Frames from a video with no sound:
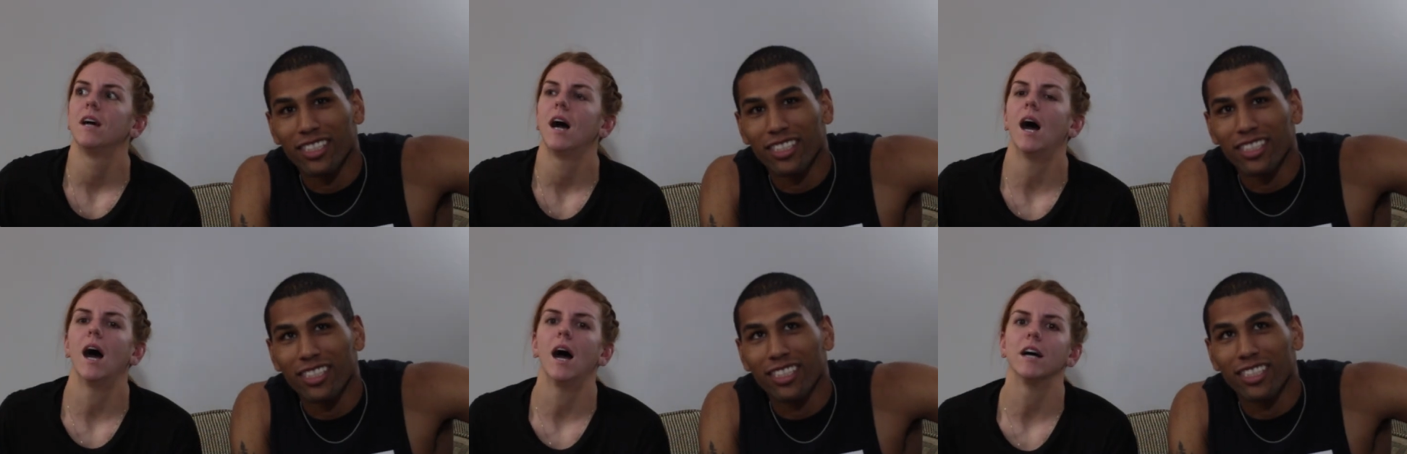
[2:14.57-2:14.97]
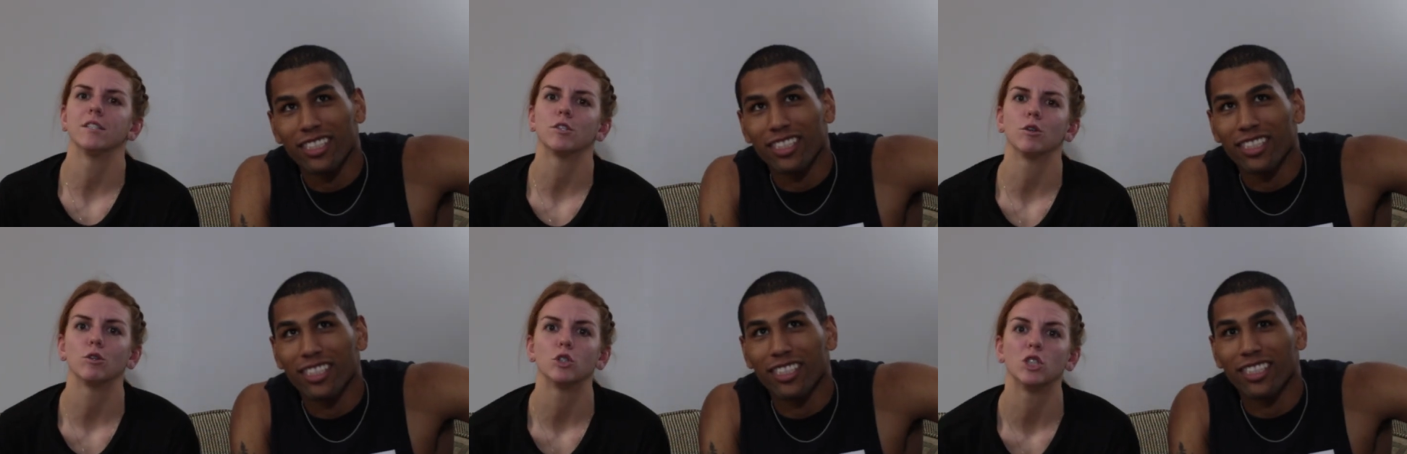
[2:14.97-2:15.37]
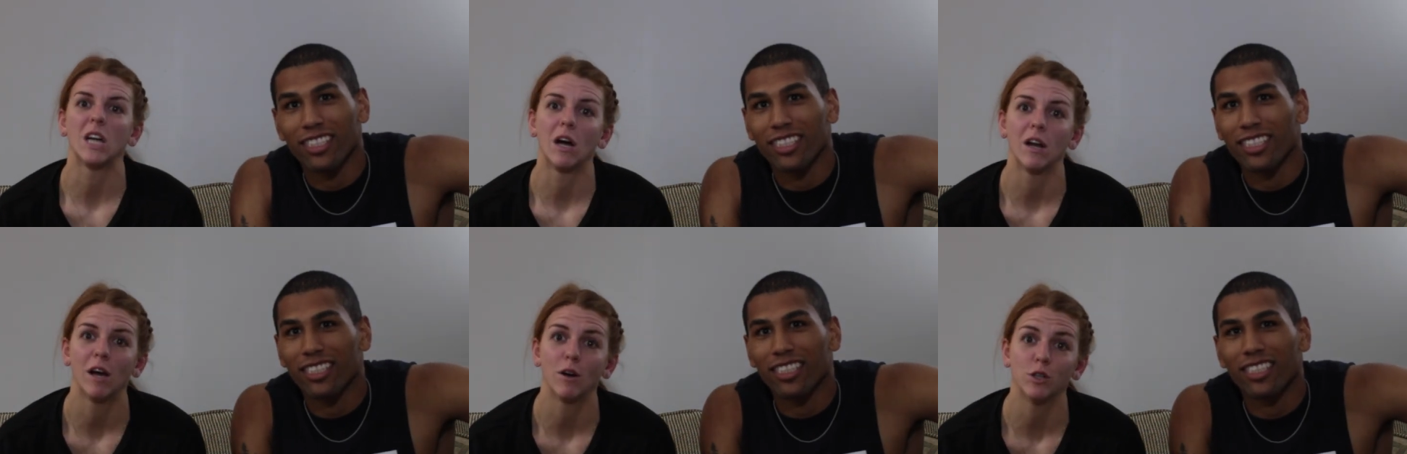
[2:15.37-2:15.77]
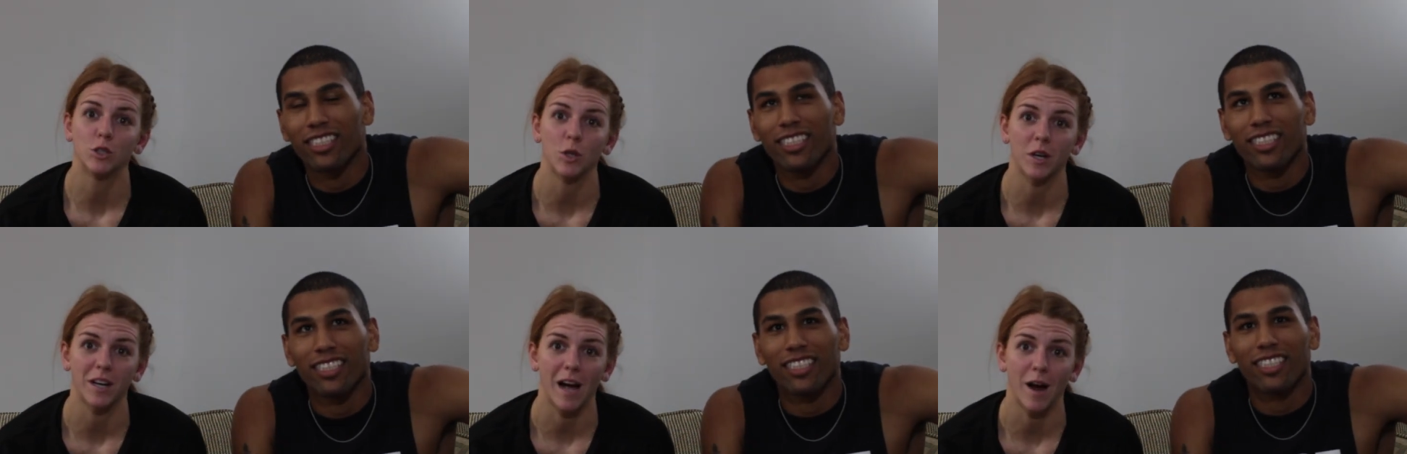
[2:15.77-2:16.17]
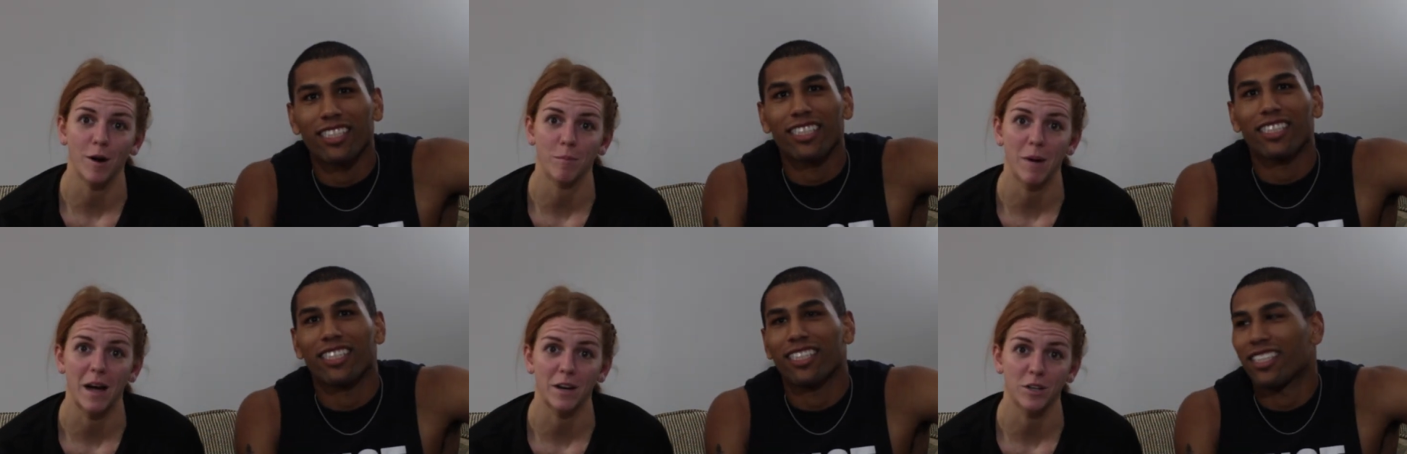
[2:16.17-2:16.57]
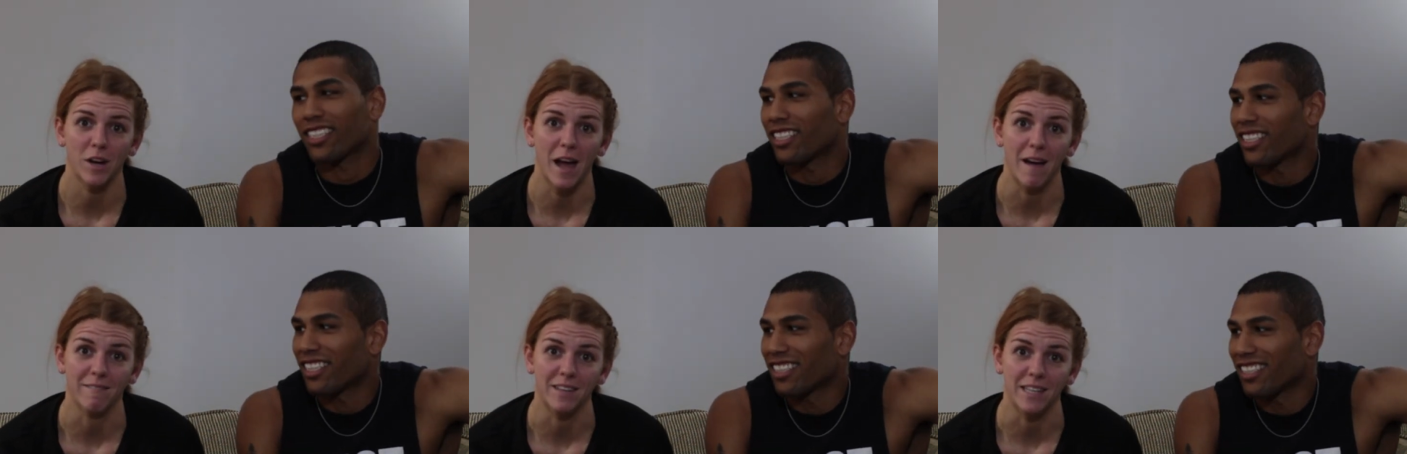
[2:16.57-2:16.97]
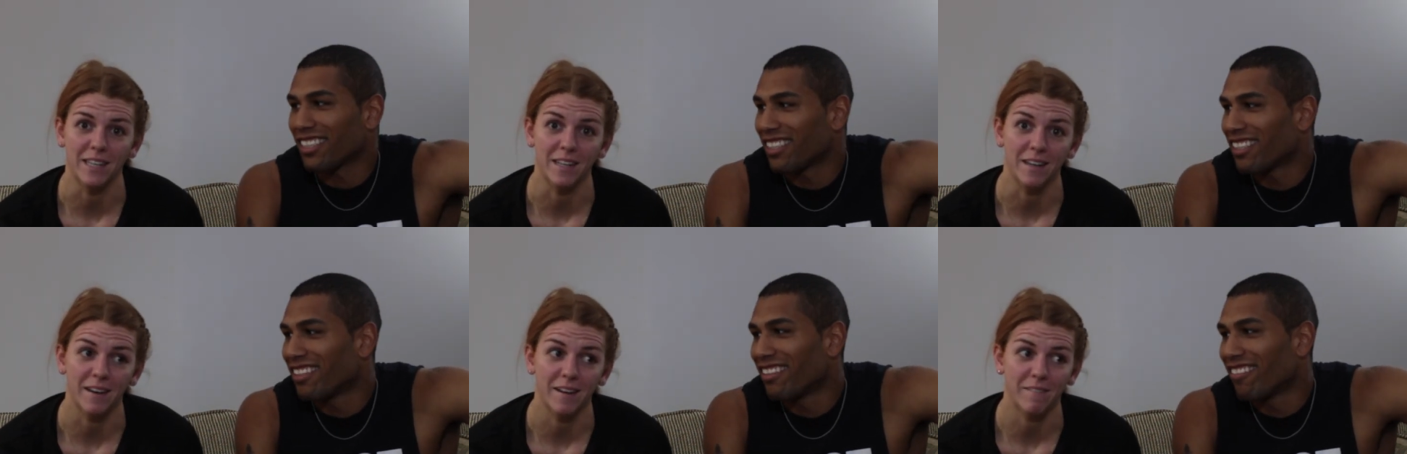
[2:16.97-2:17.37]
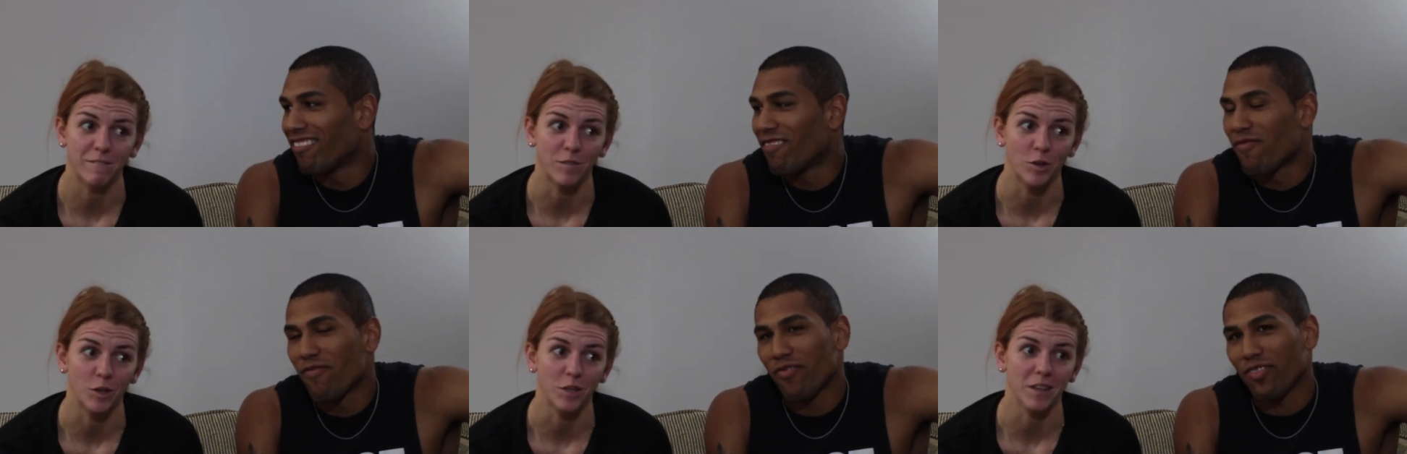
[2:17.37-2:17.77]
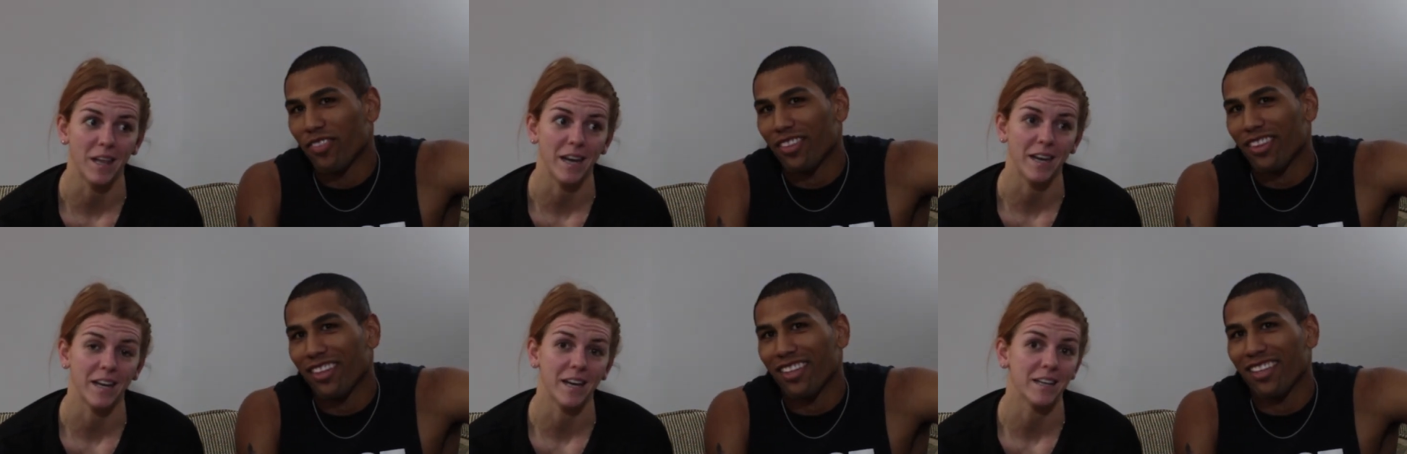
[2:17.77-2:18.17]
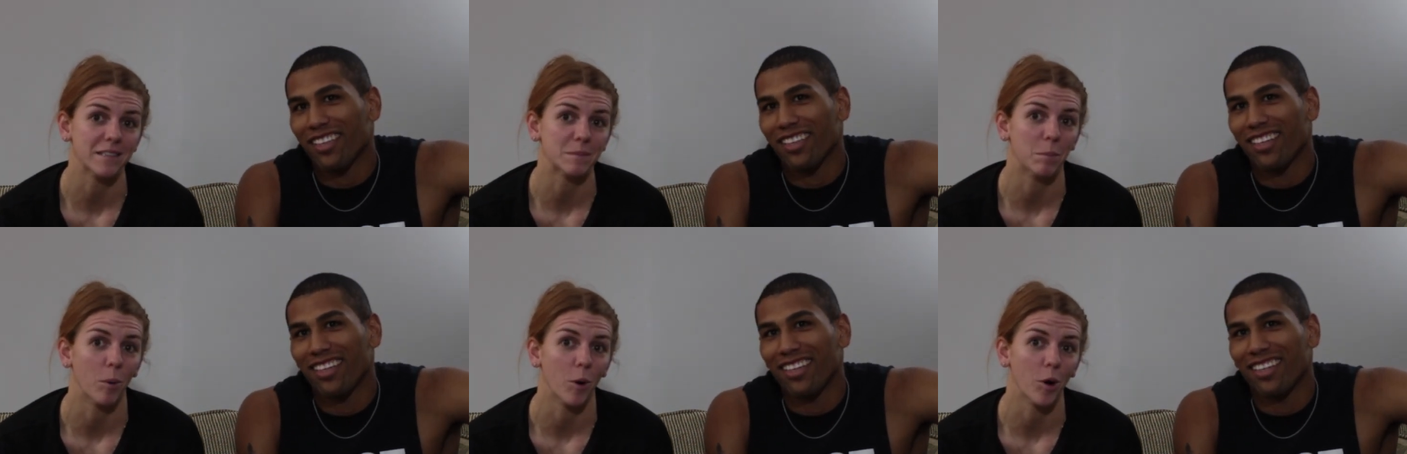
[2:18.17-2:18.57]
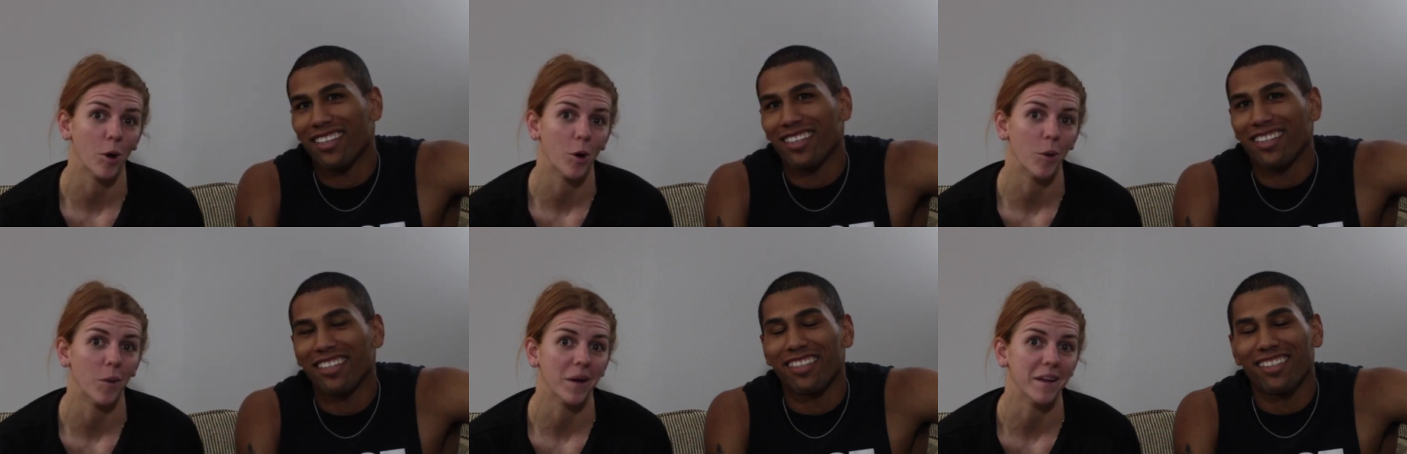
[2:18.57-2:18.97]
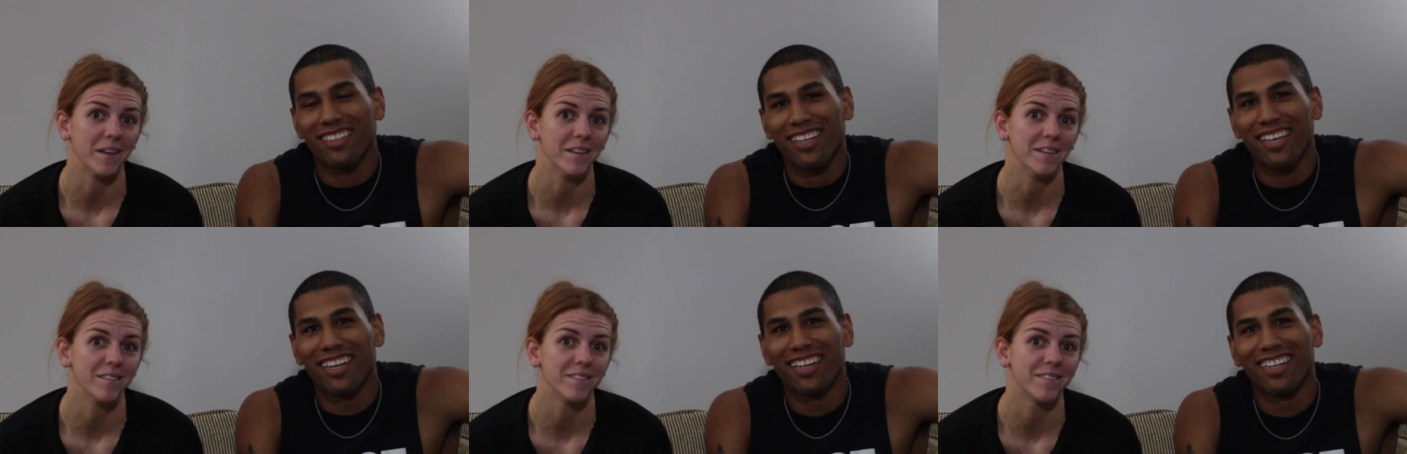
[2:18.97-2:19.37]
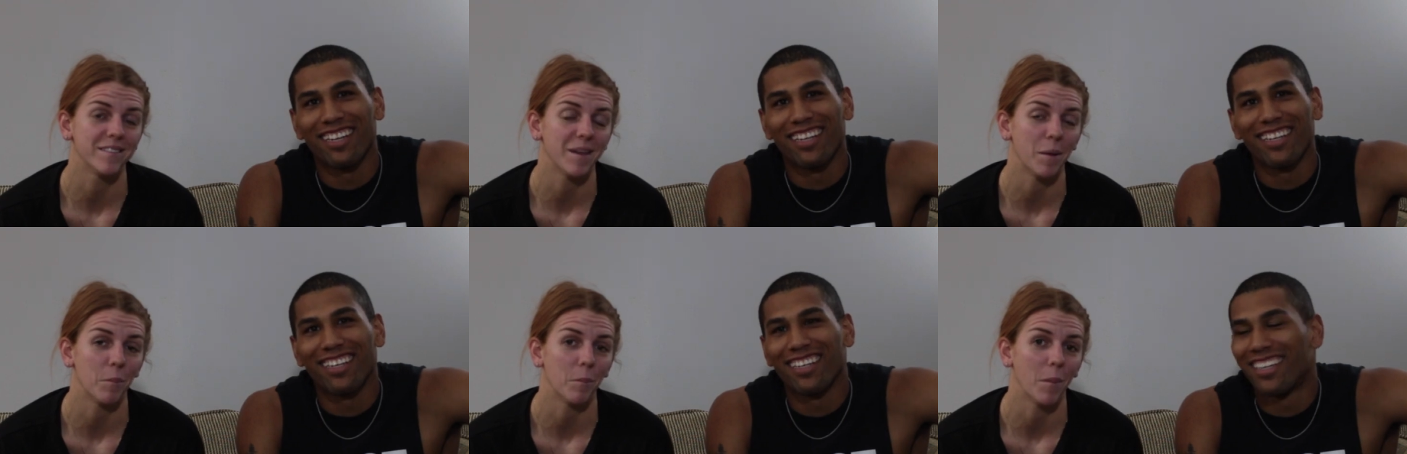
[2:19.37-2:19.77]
Speaker 1: Uh, so shout out to our chiropractor Evan for letting us borrow his